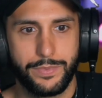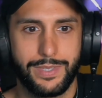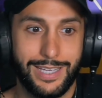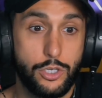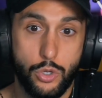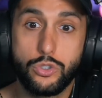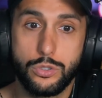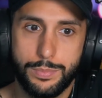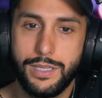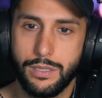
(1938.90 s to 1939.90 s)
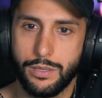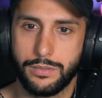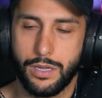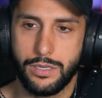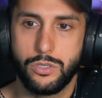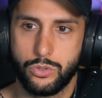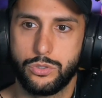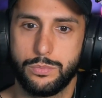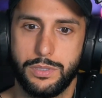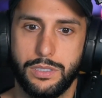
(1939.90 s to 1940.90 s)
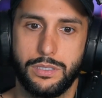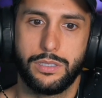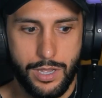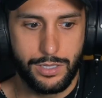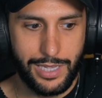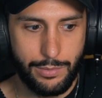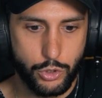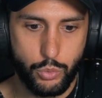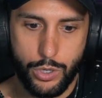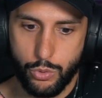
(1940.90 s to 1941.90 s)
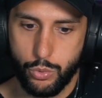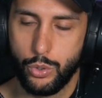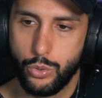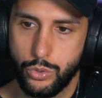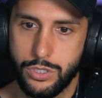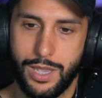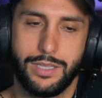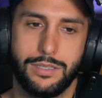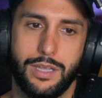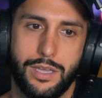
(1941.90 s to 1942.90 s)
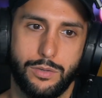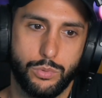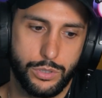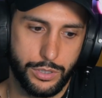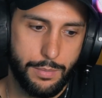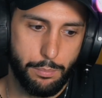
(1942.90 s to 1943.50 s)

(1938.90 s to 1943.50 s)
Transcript: it used to be like that. It used to be labels were crews and they would